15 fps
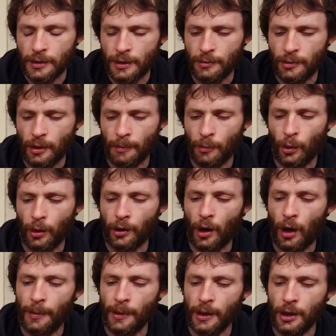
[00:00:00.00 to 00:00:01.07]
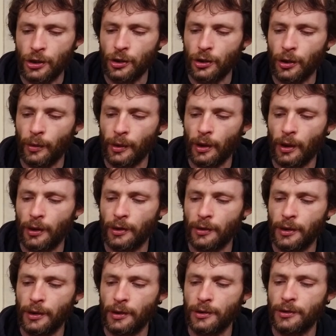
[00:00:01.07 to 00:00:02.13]
Seems like more carbonation going on in
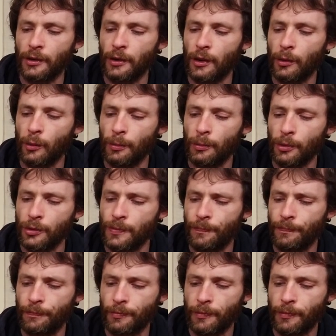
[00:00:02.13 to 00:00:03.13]
the Guinness than our one, but